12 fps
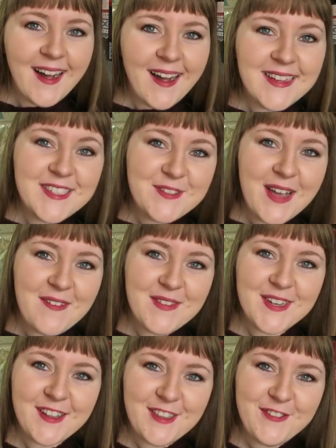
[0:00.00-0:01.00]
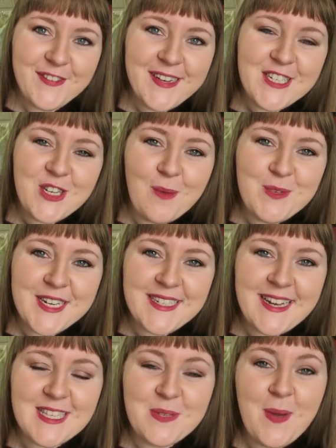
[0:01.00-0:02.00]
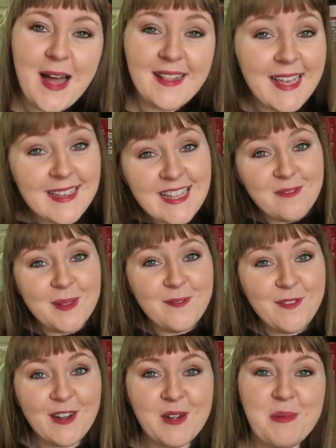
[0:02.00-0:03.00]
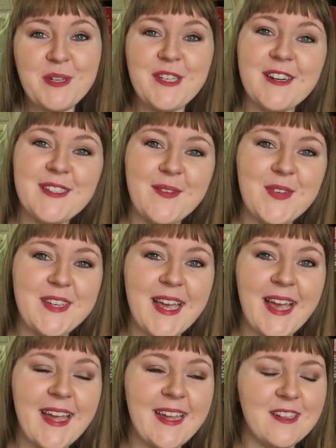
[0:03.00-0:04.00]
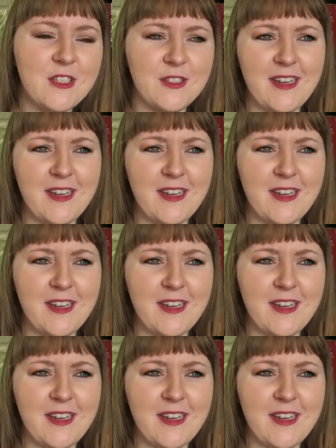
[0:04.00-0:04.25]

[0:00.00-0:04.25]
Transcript: I do have another finished object as well. Yes, I've been very productive today,